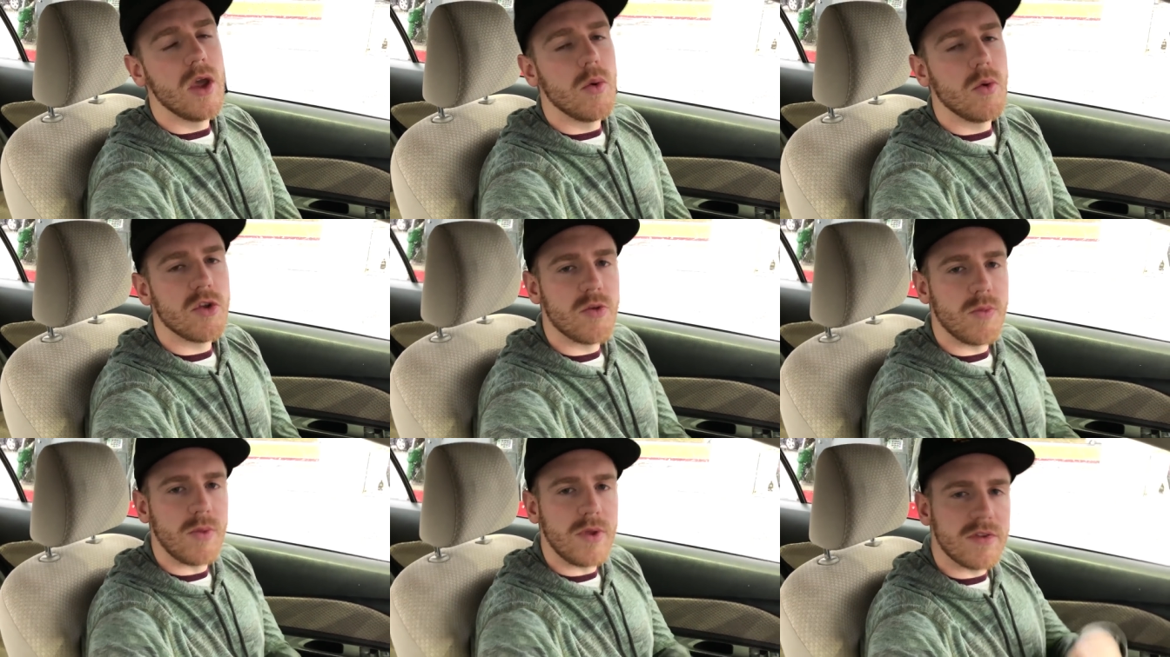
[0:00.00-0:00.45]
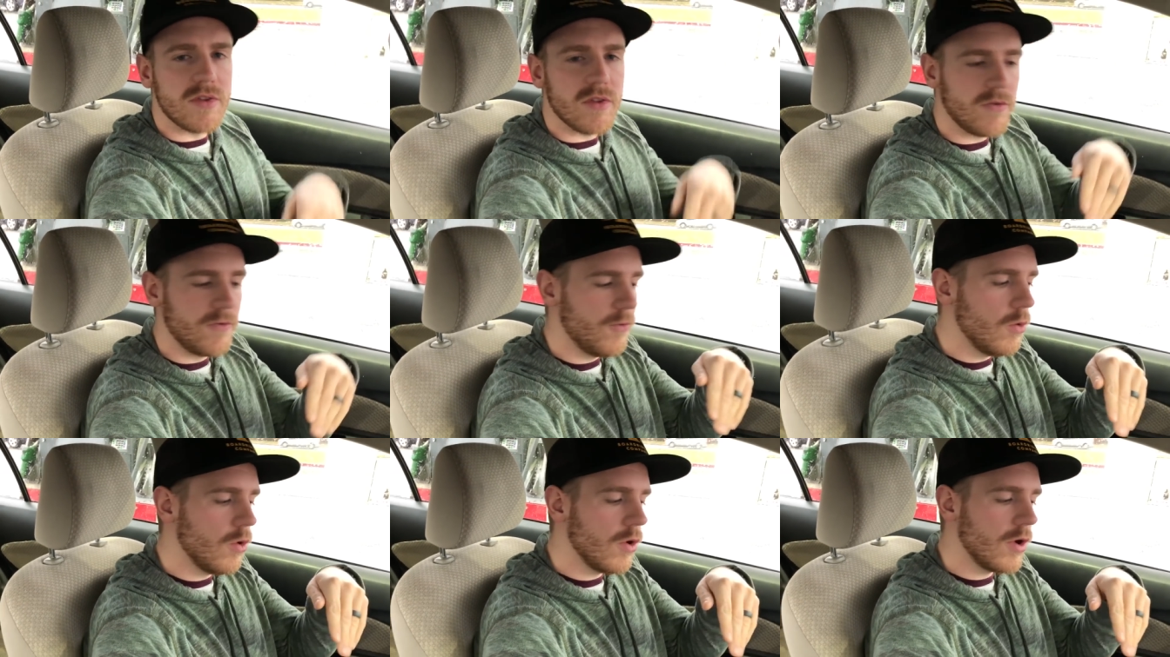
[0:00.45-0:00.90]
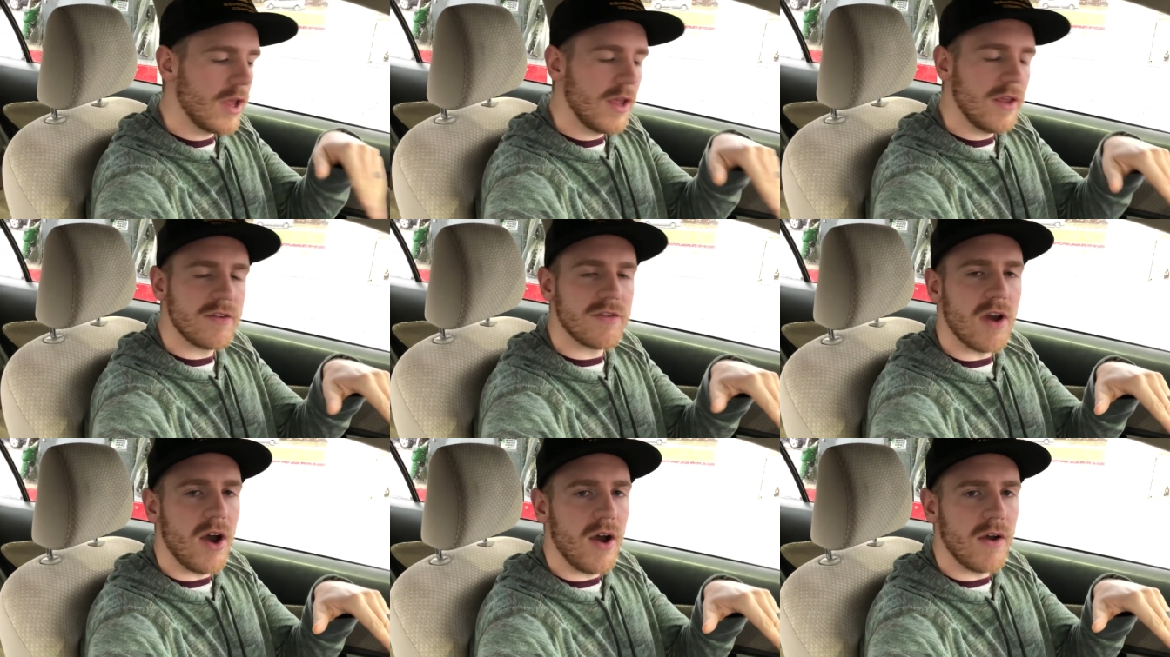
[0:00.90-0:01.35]
which means the fork
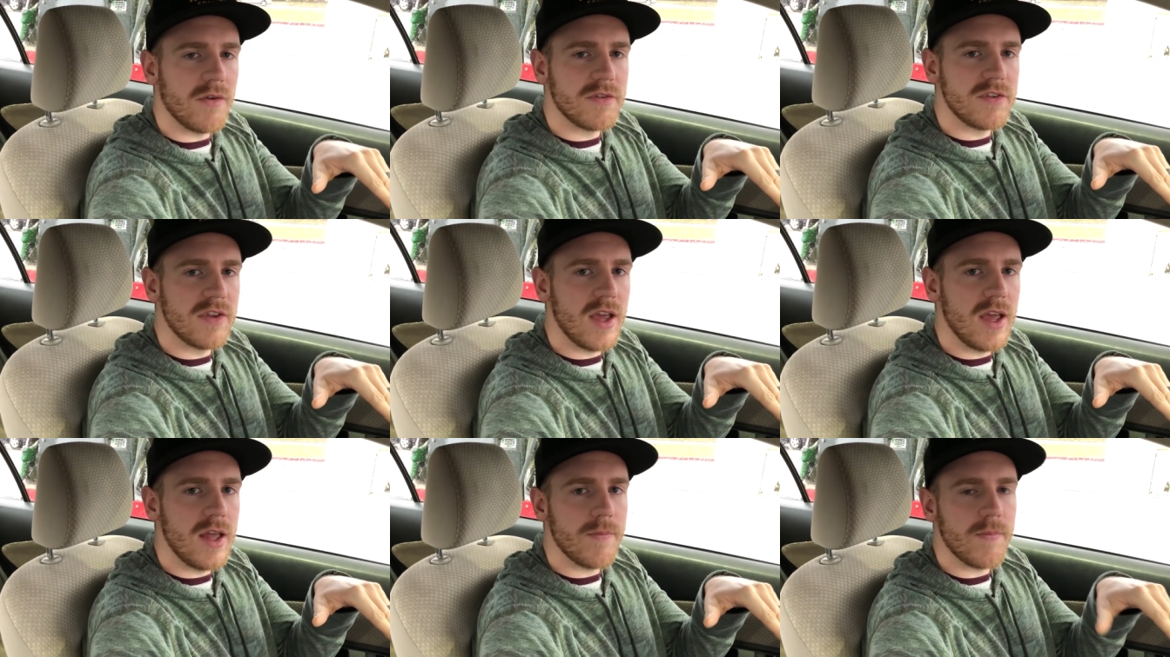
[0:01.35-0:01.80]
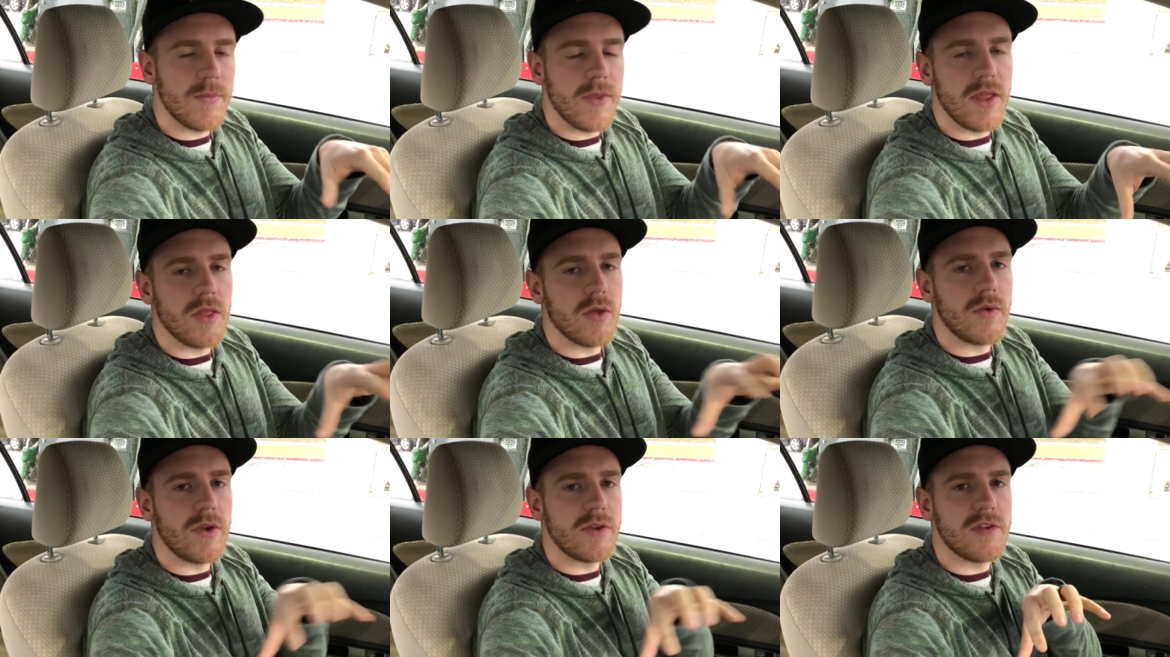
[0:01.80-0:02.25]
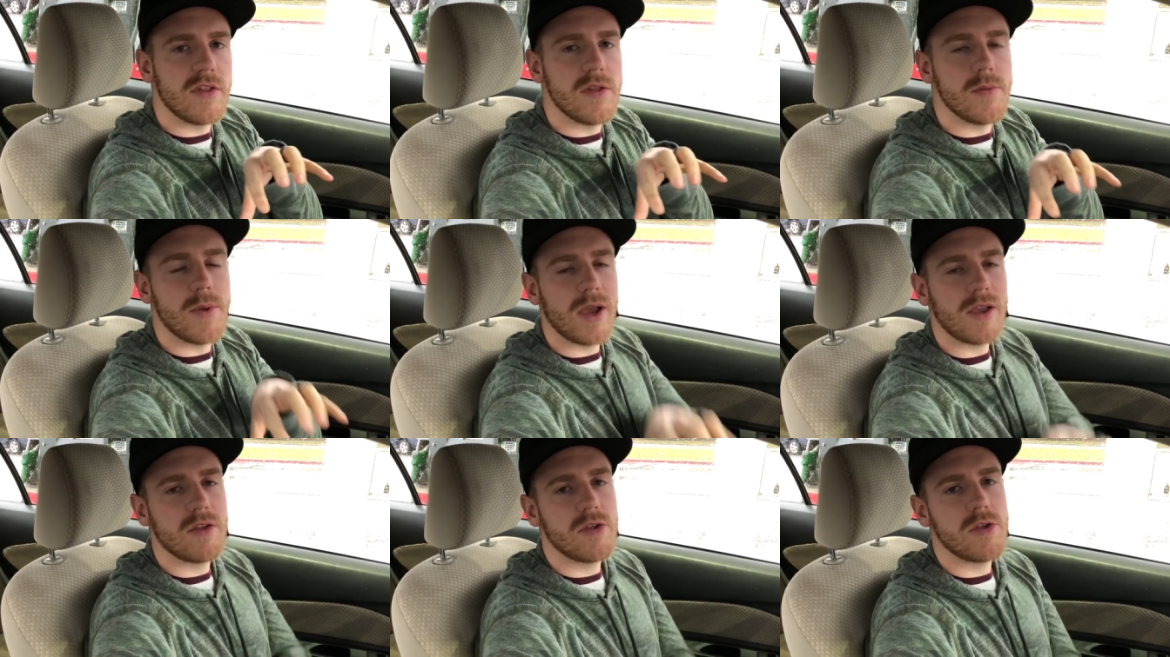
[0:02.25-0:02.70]
is offset and the rest of the
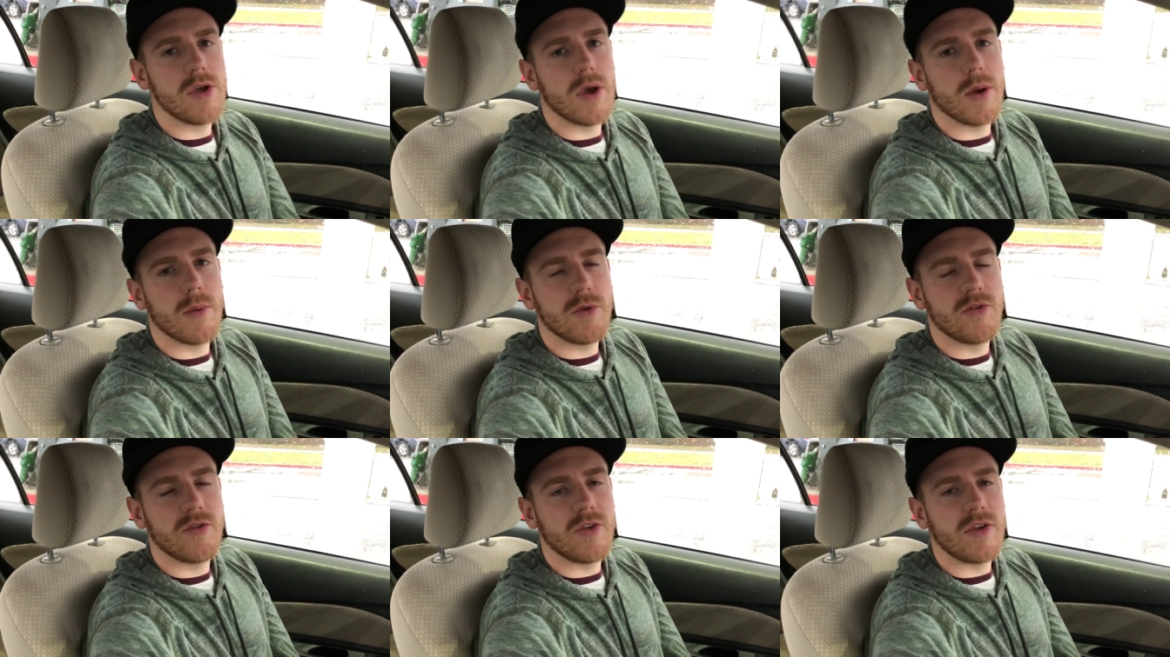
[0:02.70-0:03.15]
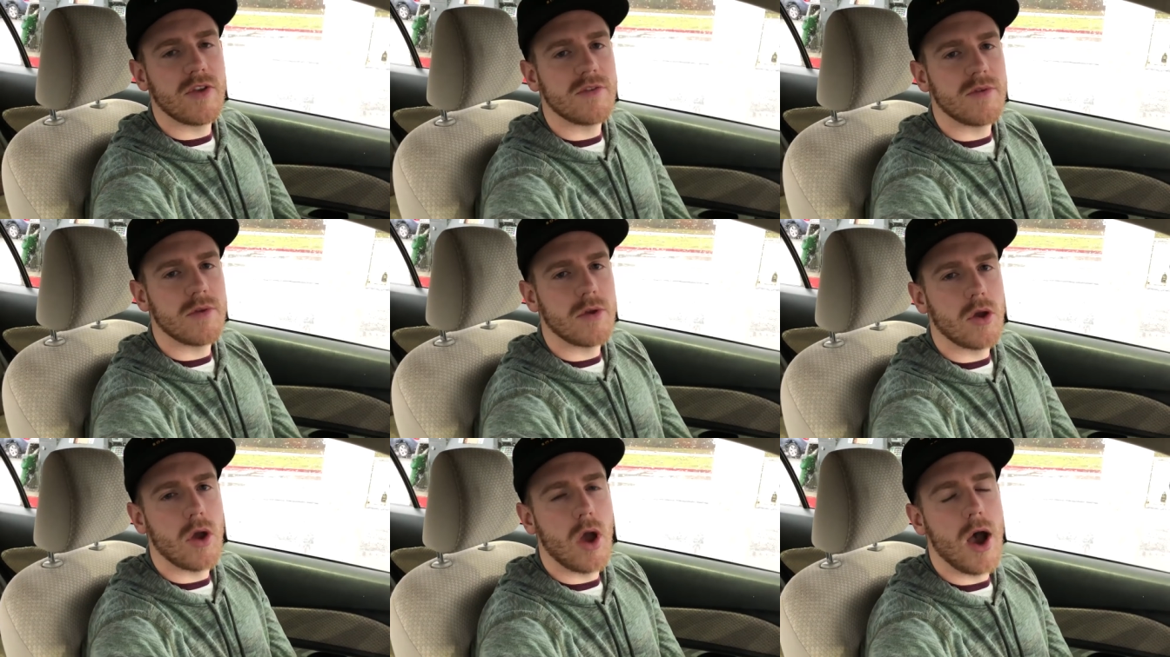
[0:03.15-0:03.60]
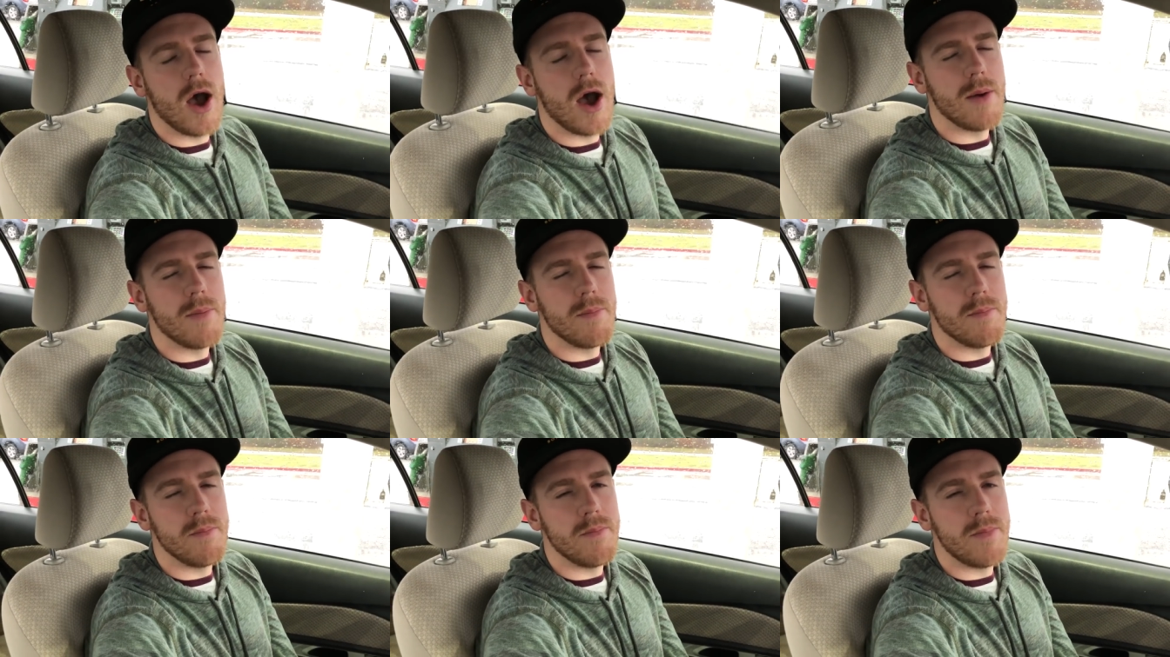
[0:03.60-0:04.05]
bike's geometry is,
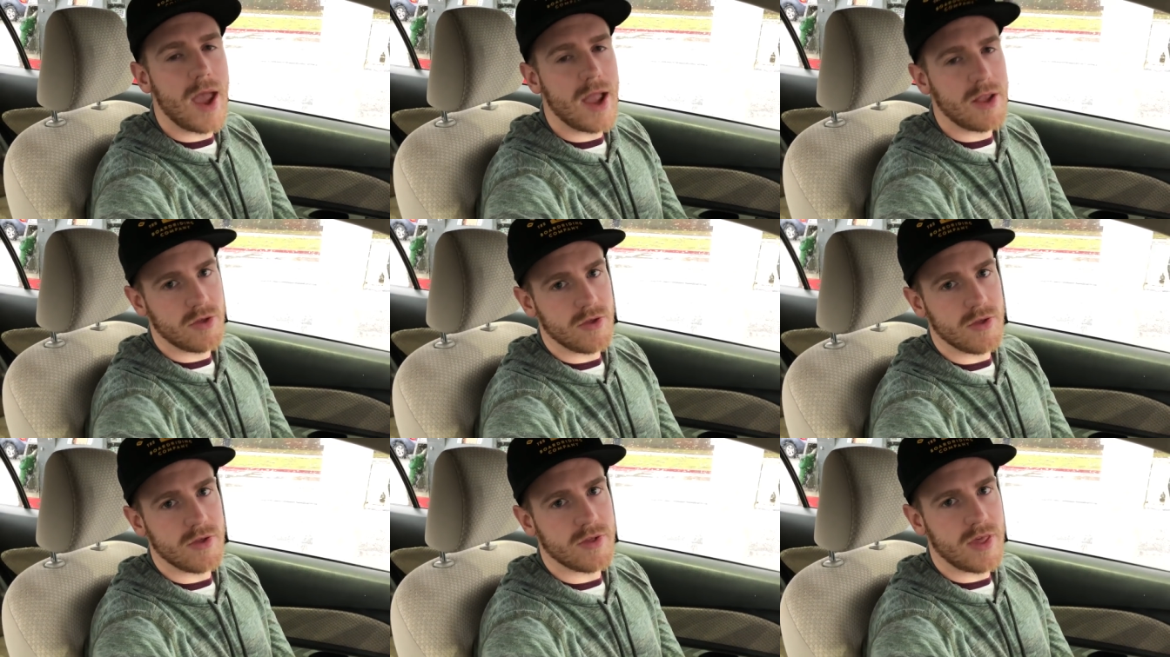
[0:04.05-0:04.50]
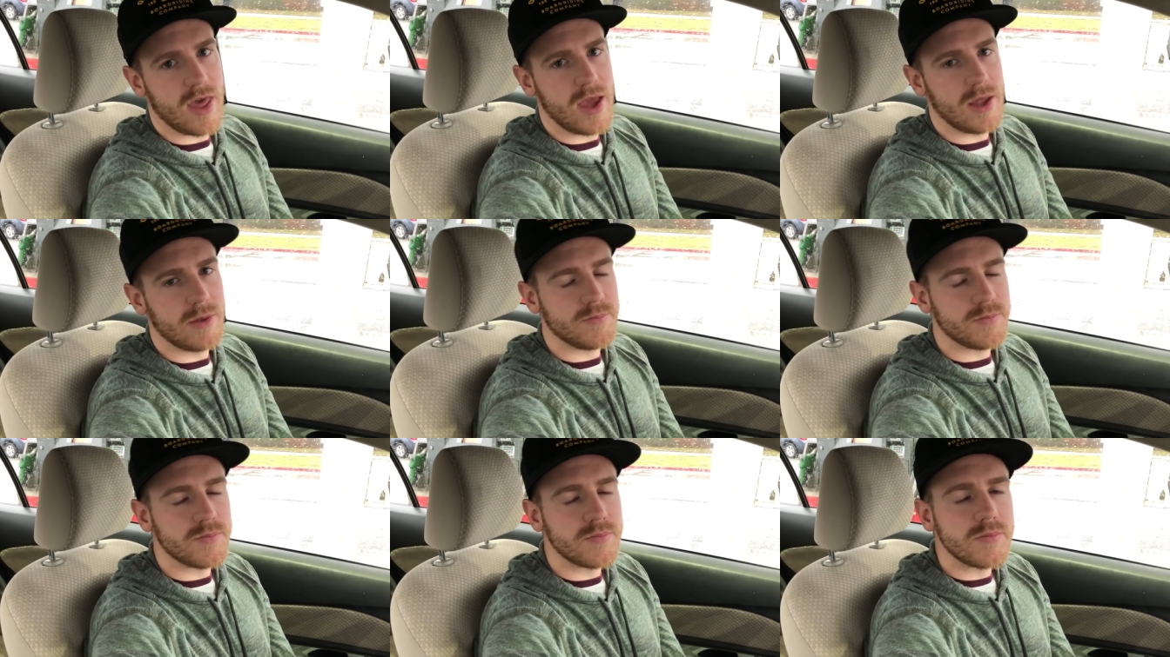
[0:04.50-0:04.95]
uh, matches that.